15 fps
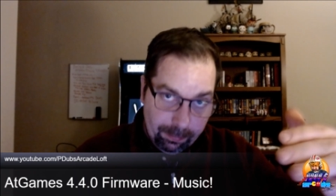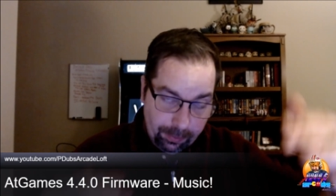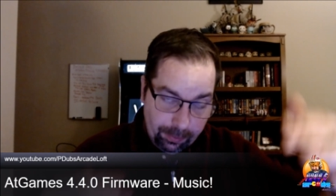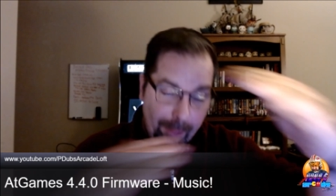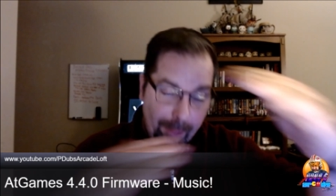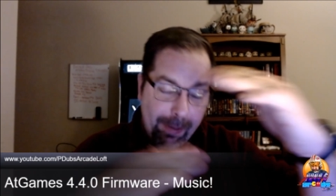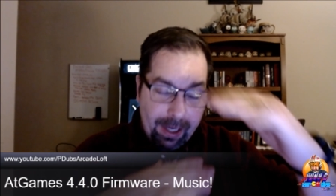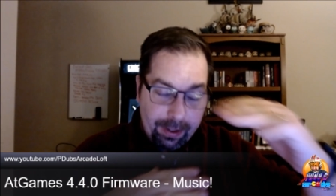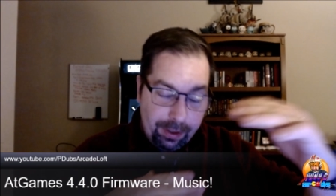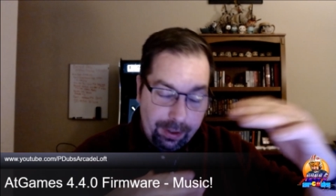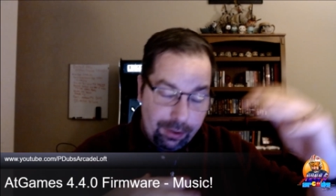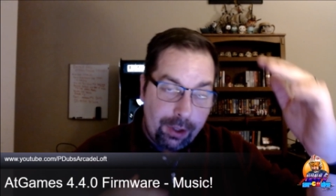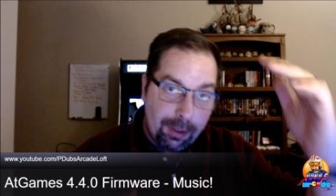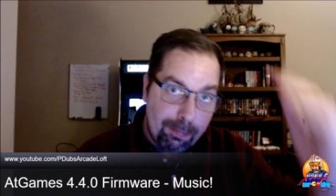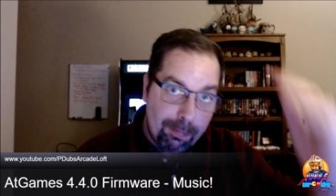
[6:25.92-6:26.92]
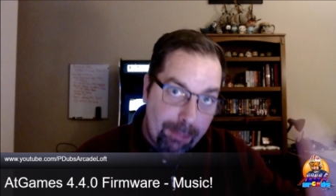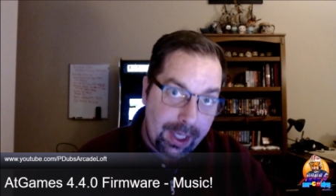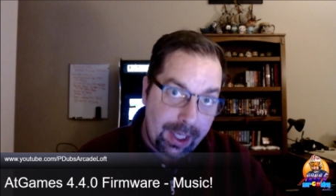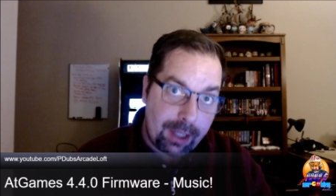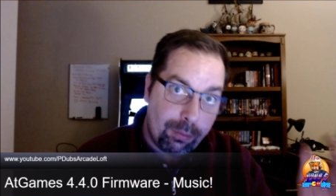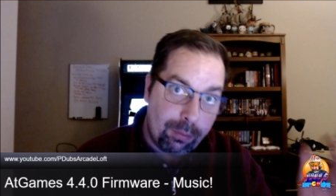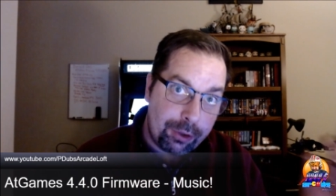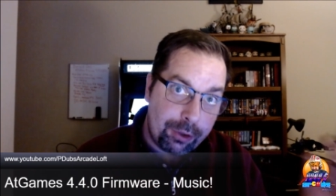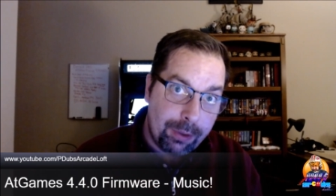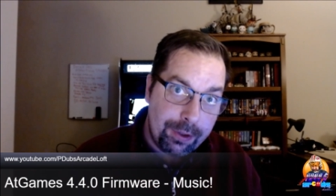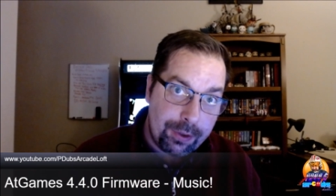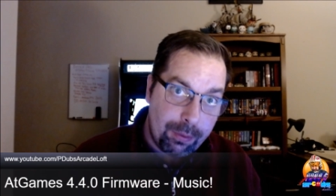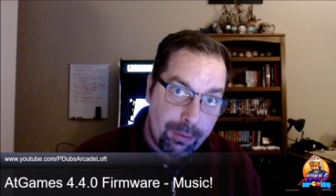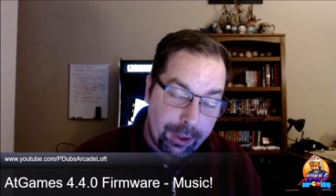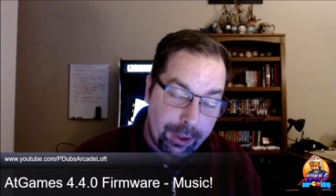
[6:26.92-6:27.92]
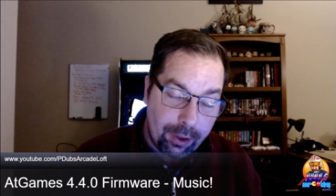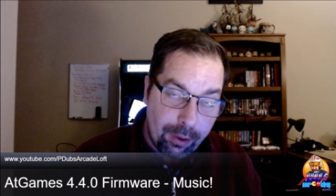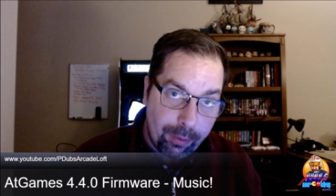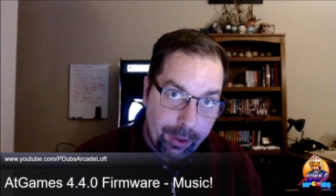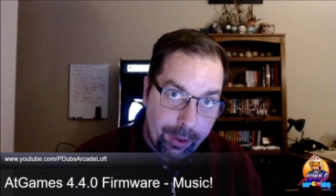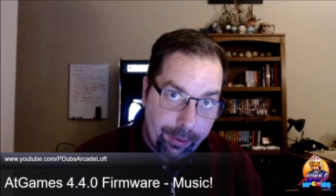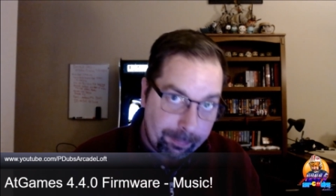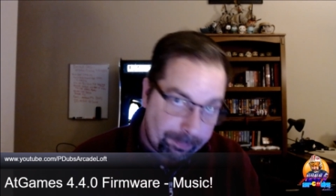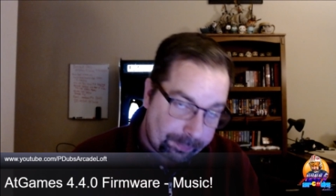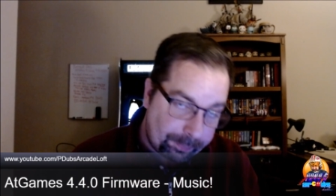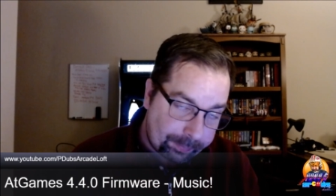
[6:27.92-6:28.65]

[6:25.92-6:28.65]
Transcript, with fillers: the bot you can pick which ones you want to go with.